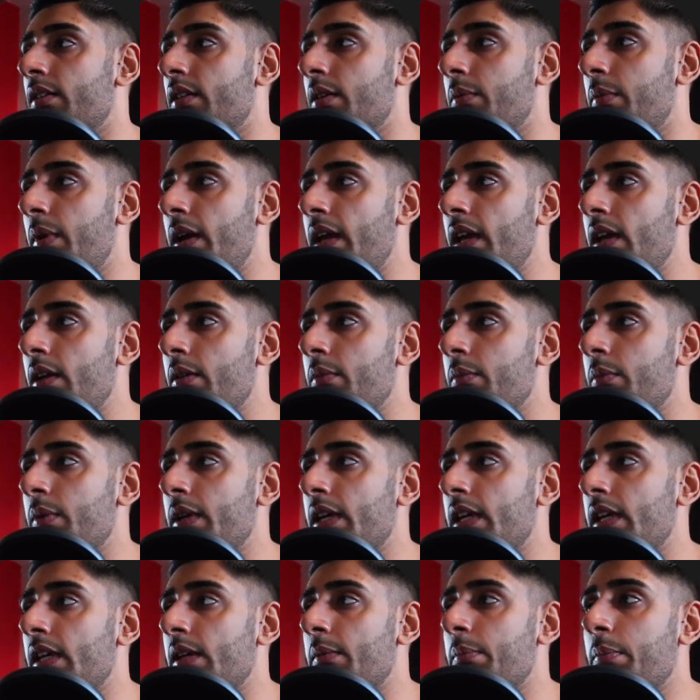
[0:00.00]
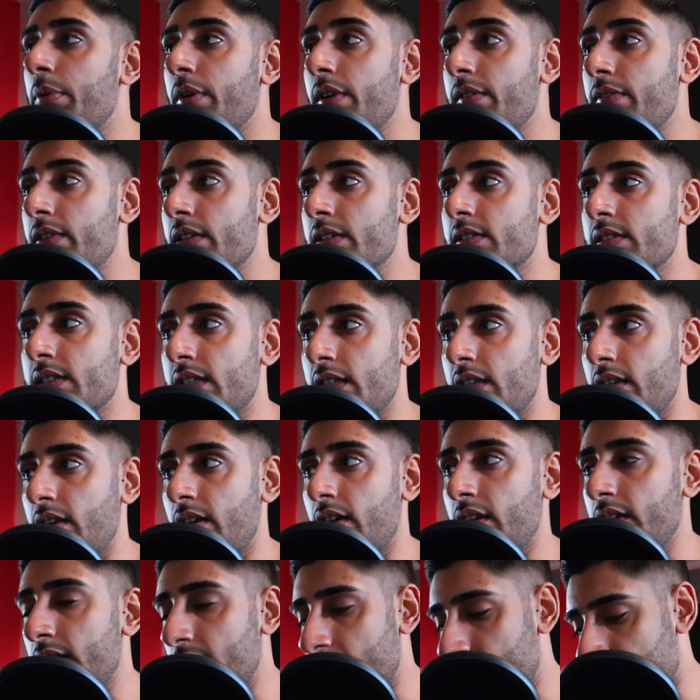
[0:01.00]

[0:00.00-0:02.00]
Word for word: the way we previously learned